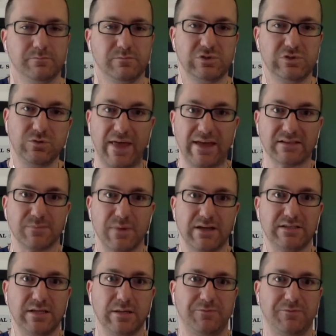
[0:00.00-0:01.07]
So that's my
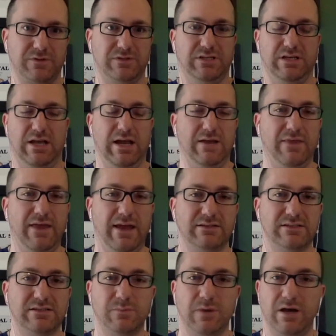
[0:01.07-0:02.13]
tip for today.
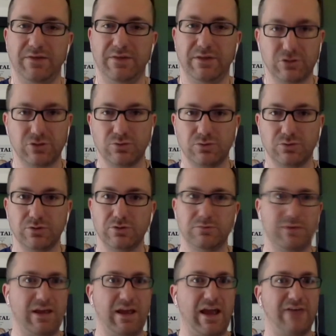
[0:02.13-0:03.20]
That's the tool you
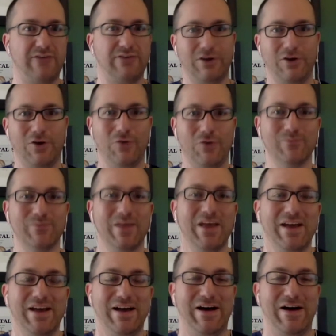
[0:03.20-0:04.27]
may have at home.
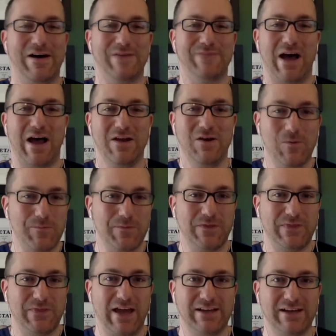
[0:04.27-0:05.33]
I hope
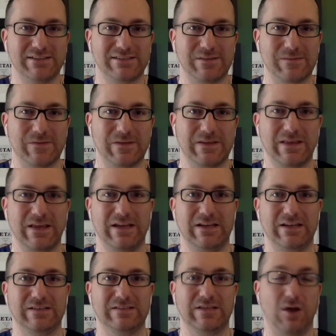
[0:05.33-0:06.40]
that that is something that
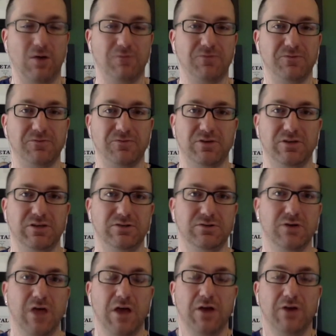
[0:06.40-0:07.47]
is helpful for you.
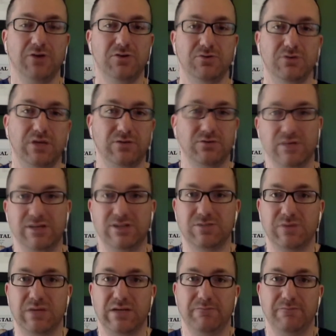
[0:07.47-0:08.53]
You can reach
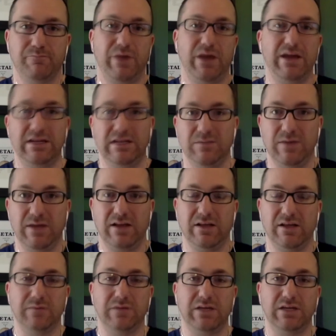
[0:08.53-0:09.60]
me by
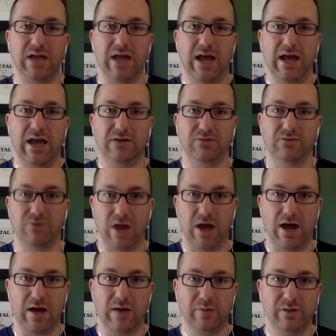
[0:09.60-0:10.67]
emailing me at
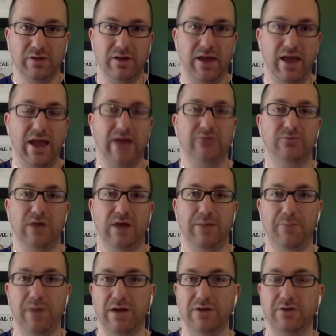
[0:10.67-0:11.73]

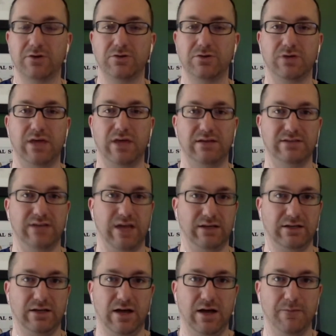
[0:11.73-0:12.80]

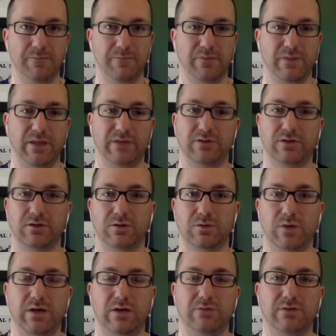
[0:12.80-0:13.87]
rob@robmeyerkukan.com. That's a good
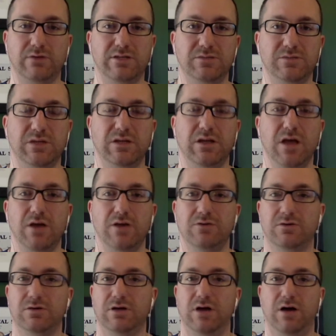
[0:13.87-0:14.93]
way to reach me. You
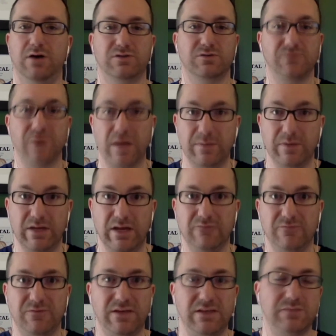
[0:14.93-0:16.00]
can also find me
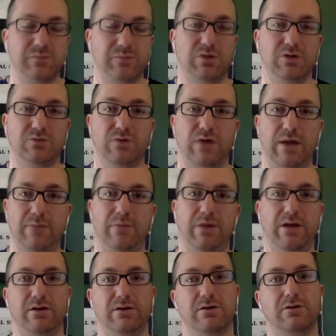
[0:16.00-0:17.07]
on Facebook, Rob
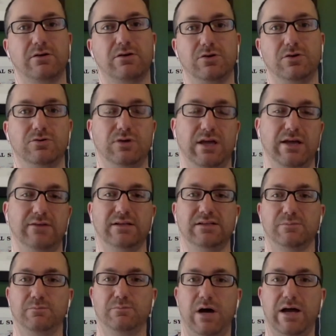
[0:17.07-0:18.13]
Meyer-Kukan.
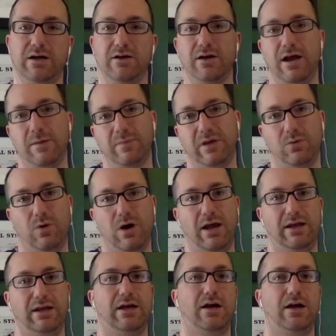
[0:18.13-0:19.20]
That's Meyer,
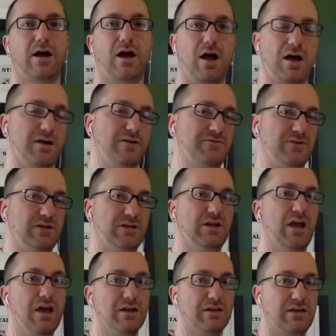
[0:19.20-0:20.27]
M-E-Y-E-R,
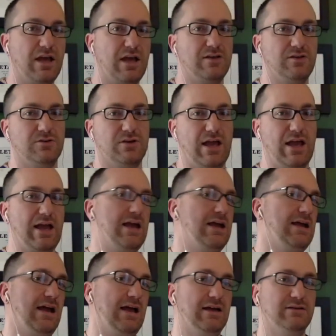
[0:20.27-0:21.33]
hyphen,
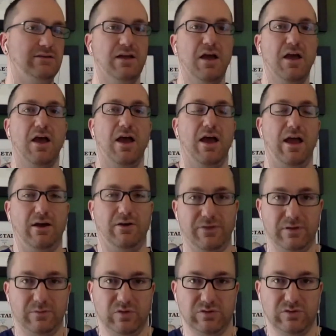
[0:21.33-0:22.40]
K-U-K-A-N,
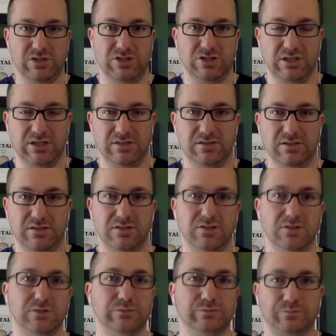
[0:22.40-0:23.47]
Healthy Musician
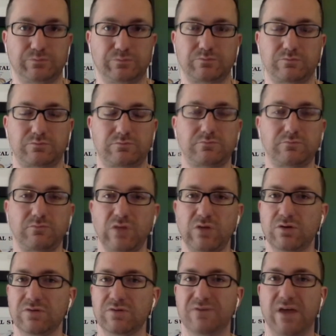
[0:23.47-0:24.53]
Institute. You
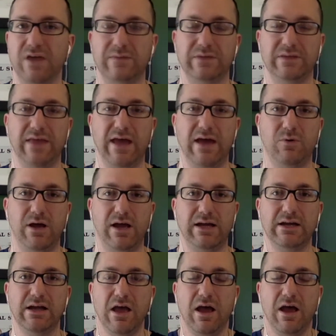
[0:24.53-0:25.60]
can find me that
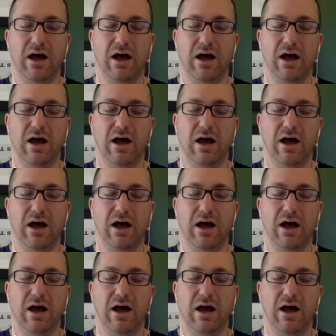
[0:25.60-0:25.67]
way.